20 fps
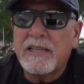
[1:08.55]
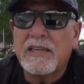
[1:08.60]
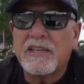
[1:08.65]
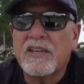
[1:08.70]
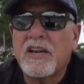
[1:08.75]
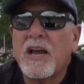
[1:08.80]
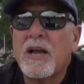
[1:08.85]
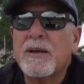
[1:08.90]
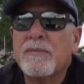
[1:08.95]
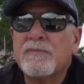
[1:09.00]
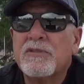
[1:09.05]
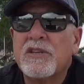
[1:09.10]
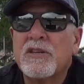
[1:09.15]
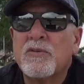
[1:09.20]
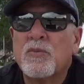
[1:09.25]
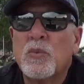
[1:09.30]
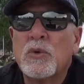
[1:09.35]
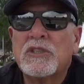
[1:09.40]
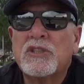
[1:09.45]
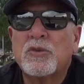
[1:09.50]
the times
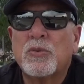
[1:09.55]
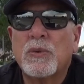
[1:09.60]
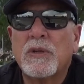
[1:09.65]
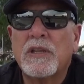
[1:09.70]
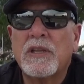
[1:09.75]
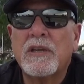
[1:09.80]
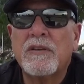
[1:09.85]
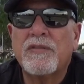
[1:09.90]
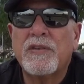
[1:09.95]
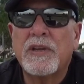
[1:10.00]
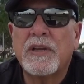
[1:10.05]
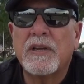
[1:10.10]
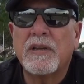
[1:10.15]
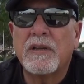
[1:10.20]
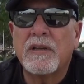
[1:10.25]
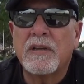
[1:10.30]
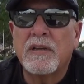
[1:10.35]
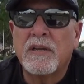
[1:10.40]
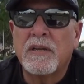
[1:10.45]
in which we're living,